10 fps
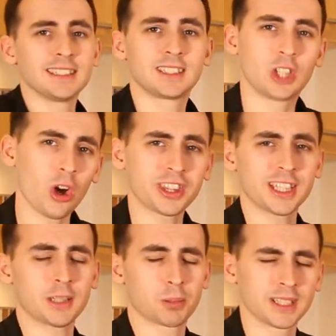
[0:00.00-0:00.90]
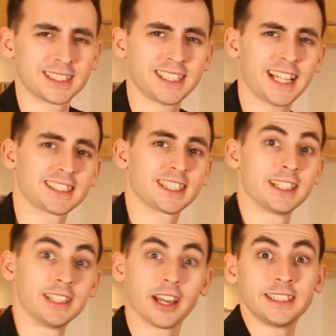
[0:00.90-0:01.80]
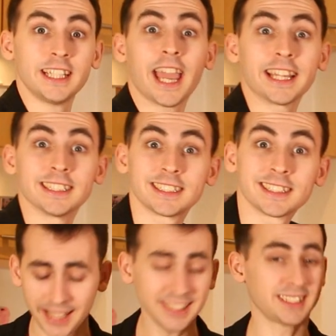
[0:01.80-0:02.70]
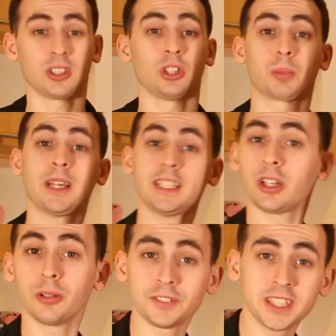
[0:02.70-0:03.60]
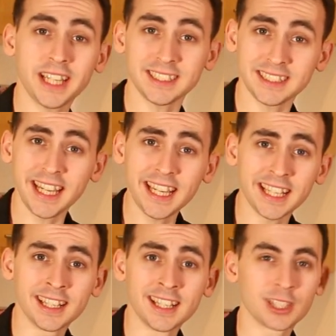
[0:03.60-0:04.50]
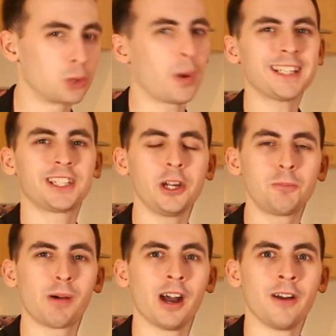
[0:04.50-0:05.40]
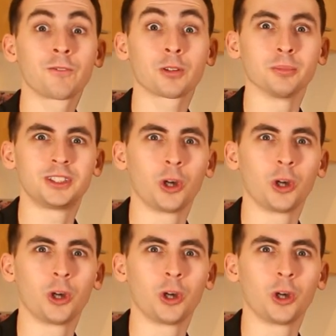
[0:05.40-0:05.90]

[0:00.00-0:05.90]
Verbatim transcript: is Gothic Princess 98, and it's a cosplay you don't often get to see. Gwen Cooper from